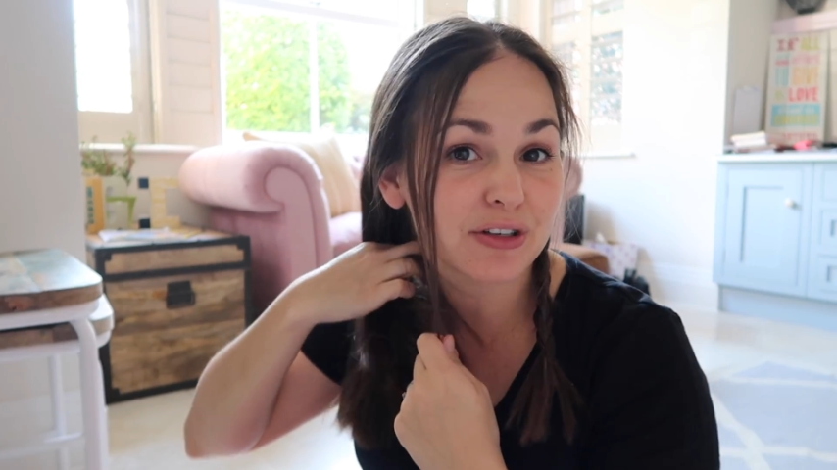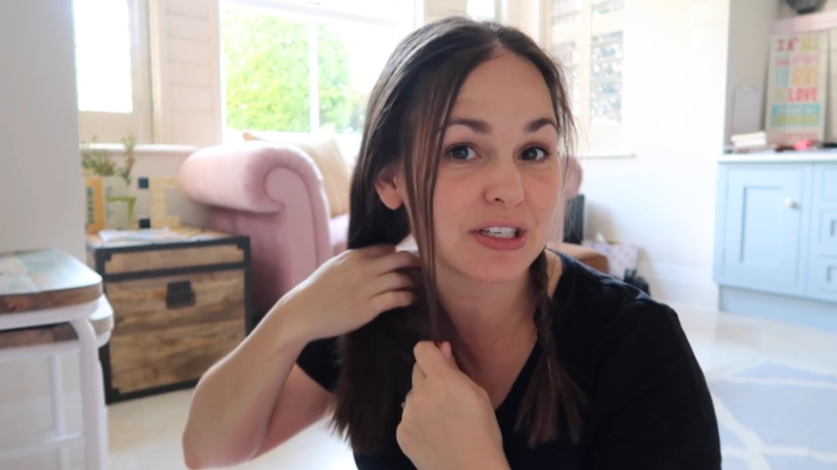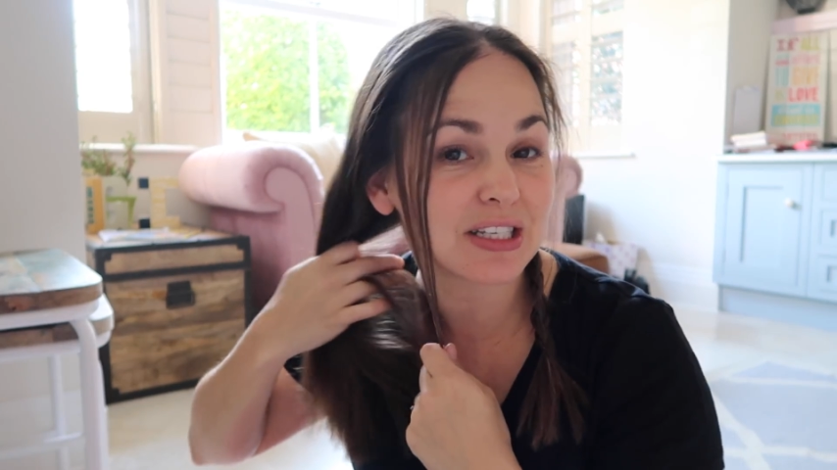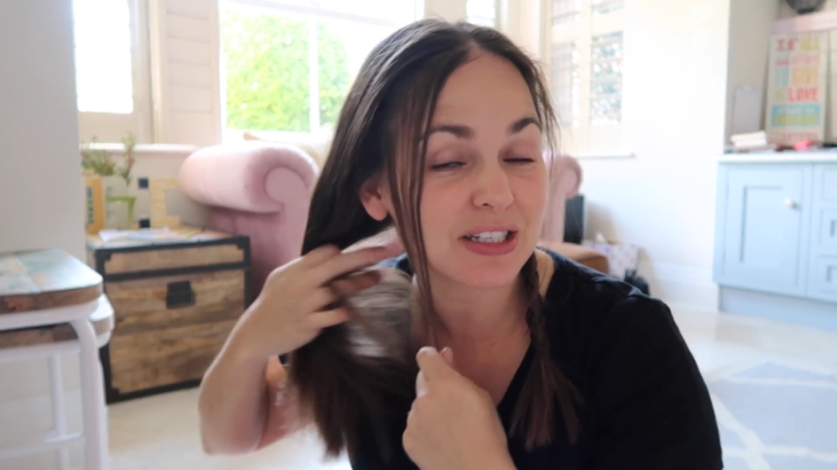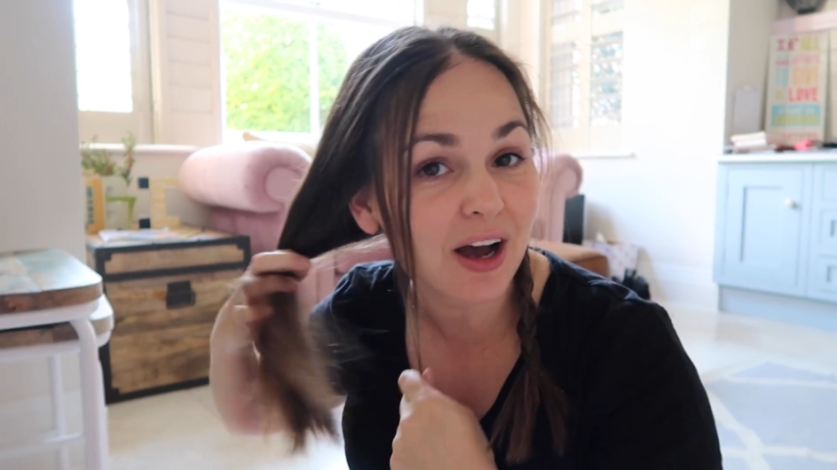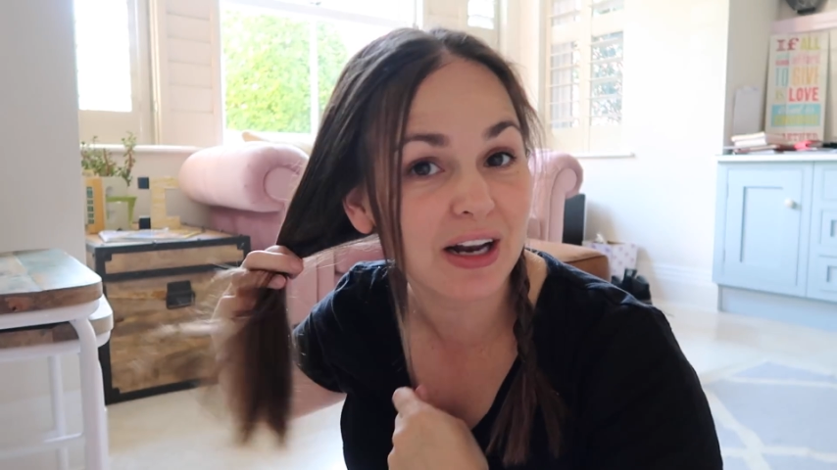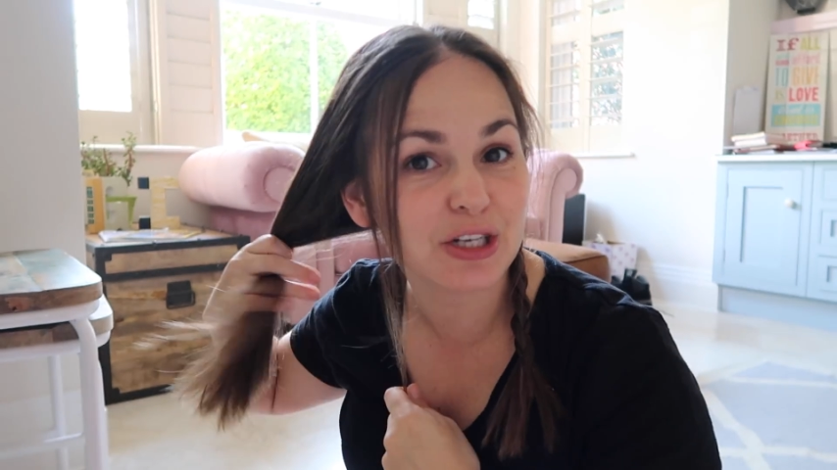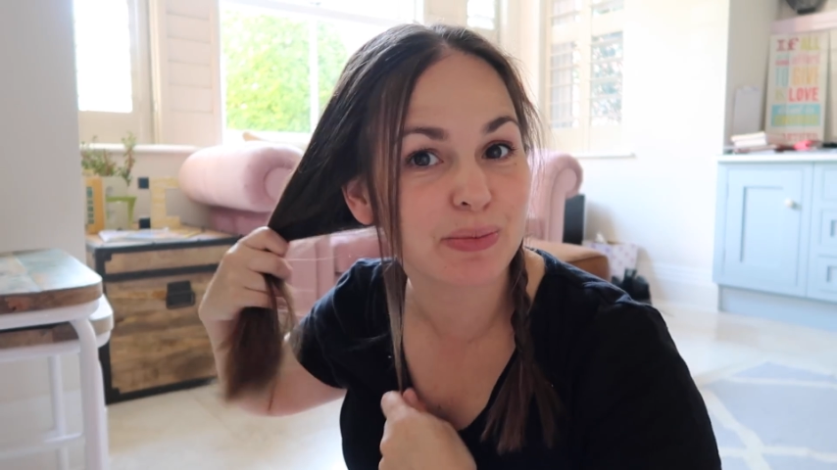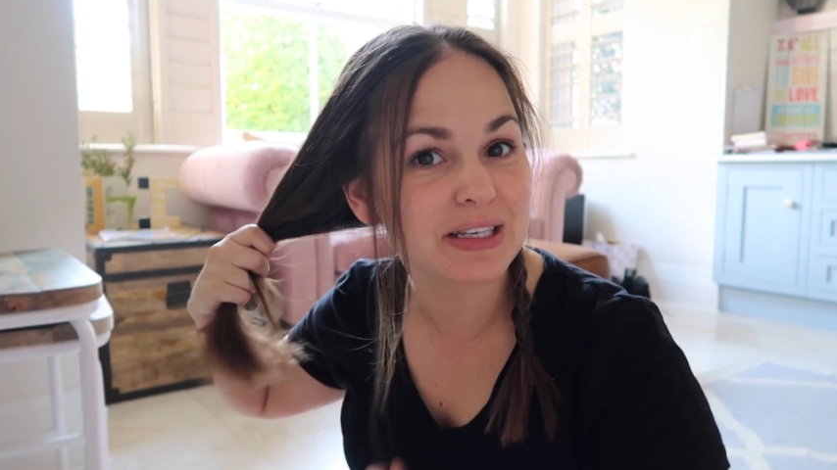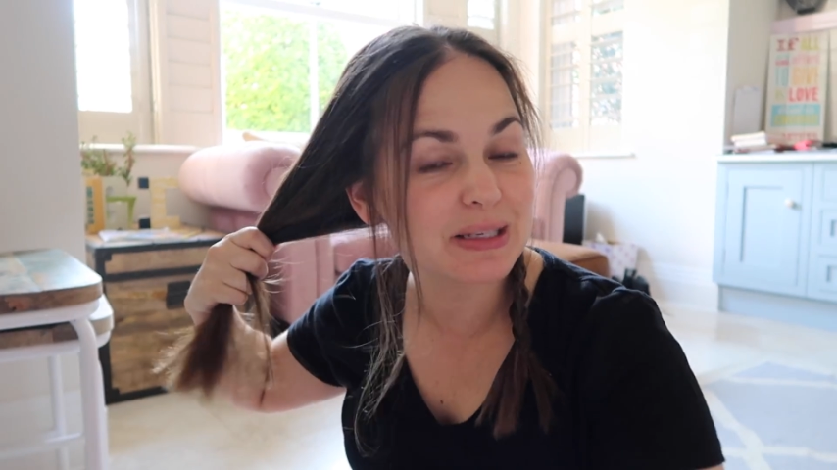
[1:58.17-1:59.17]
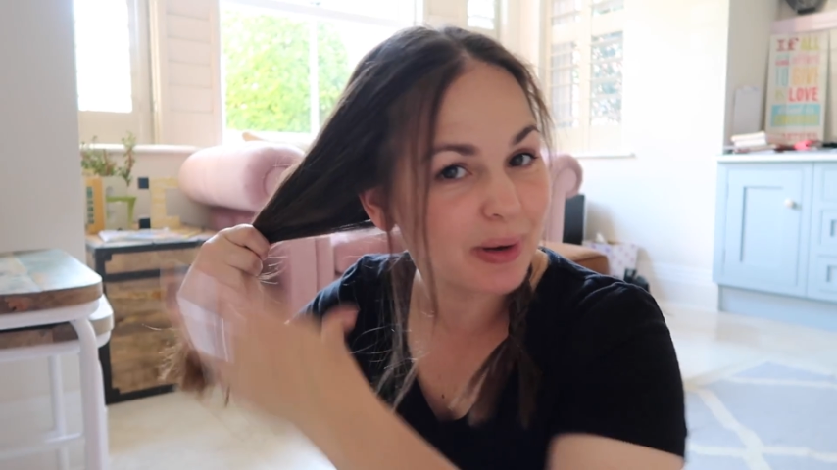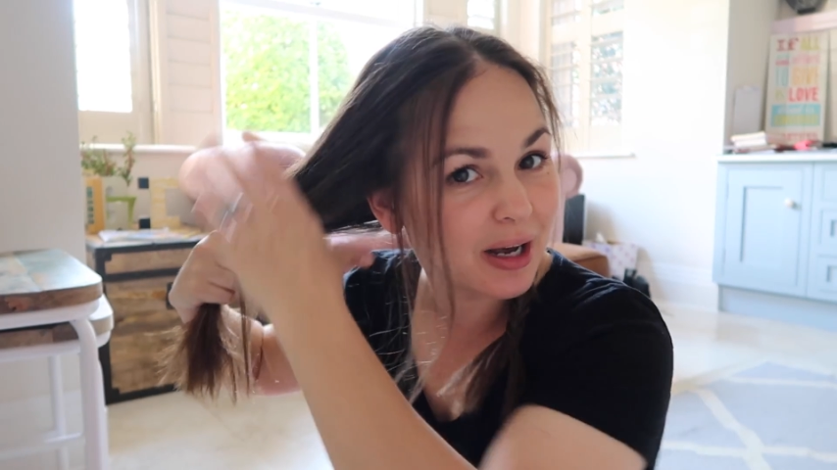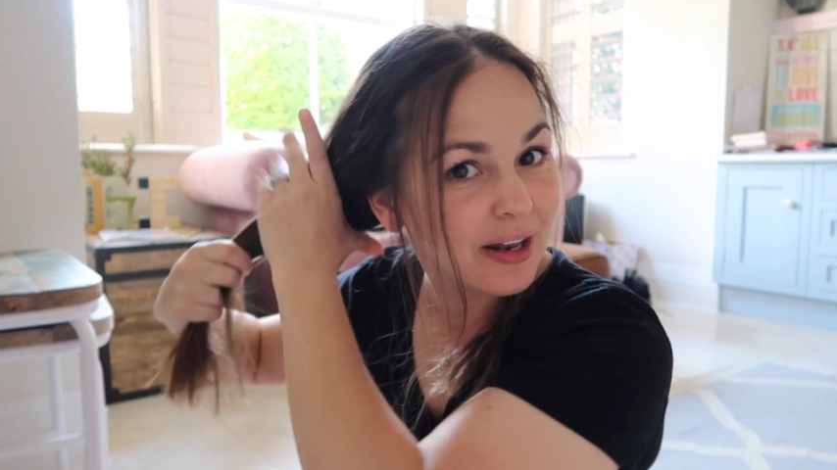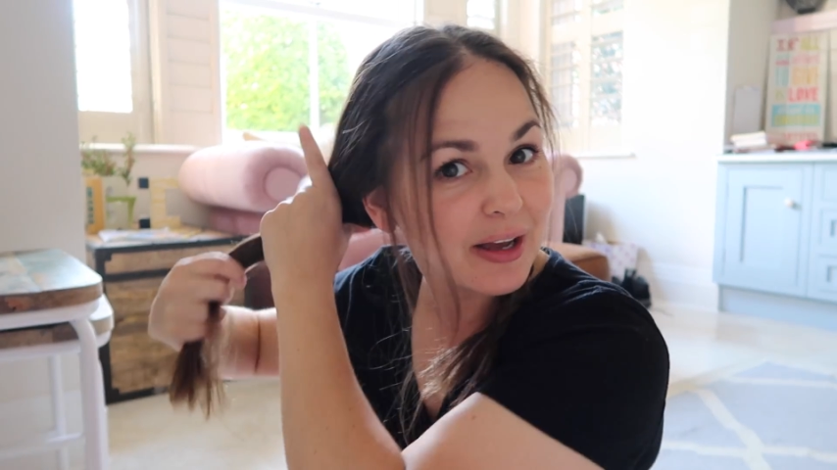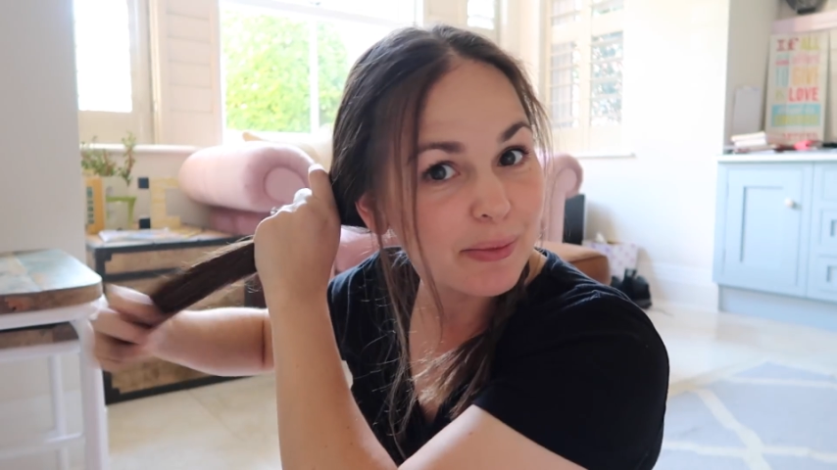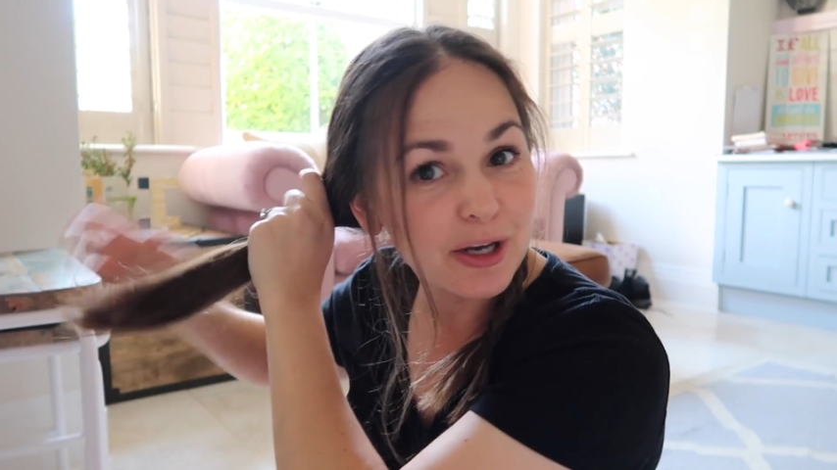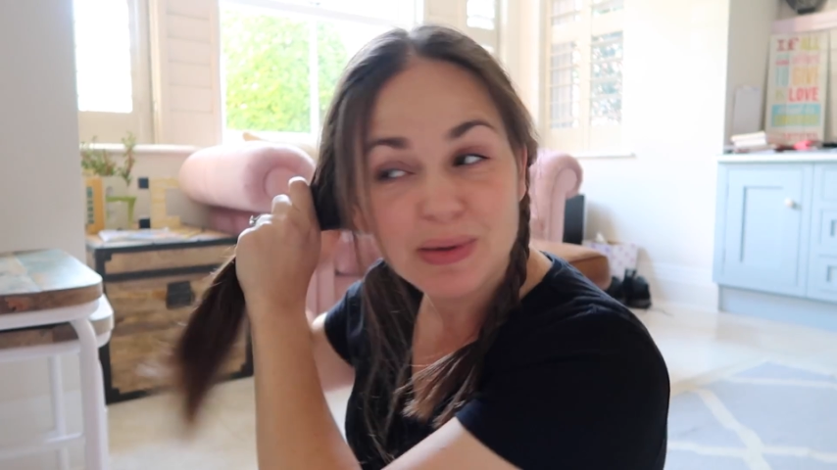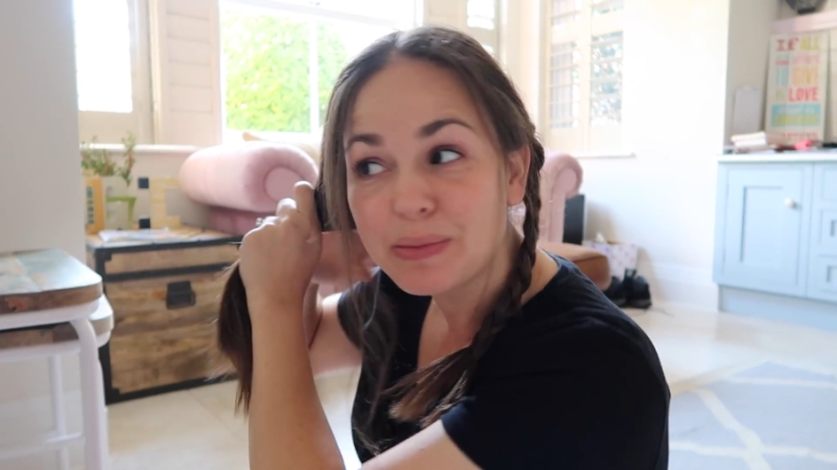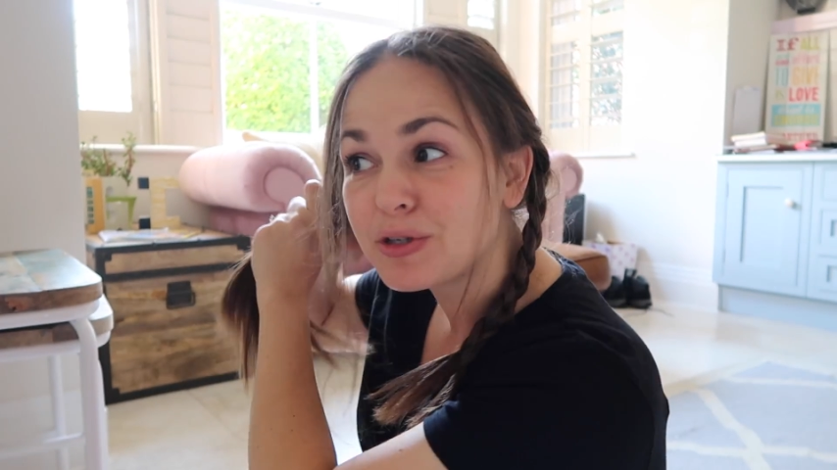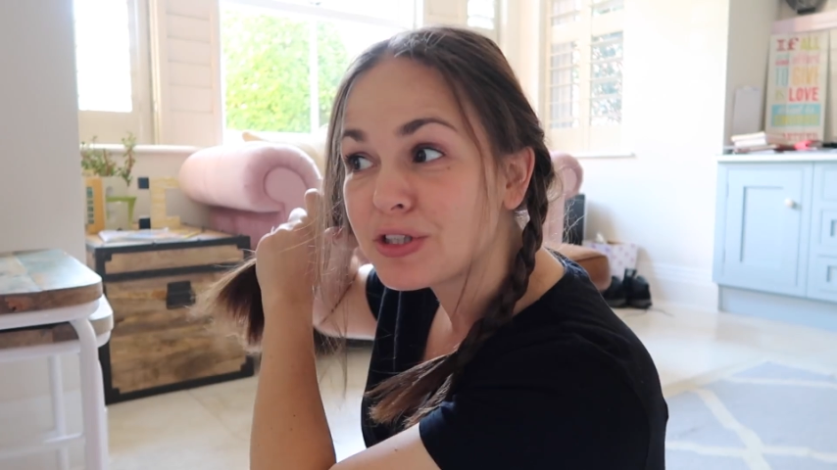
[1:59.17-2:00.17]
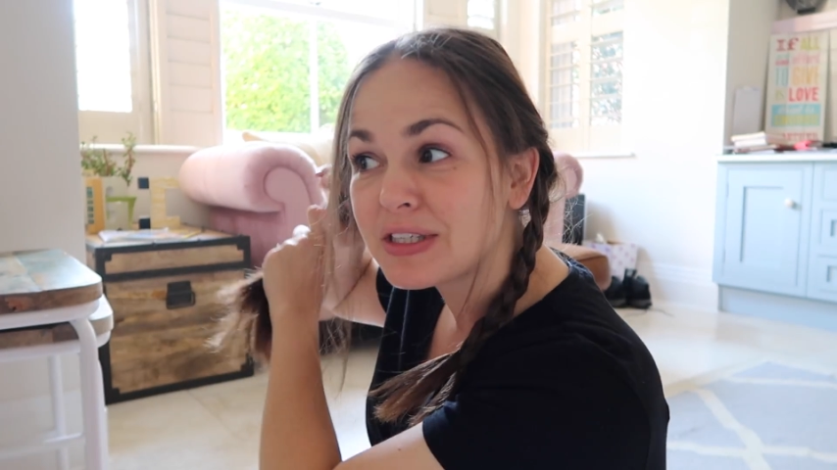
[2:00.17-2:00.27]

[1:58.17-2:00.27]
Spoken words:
looks a stylish messy bun like most people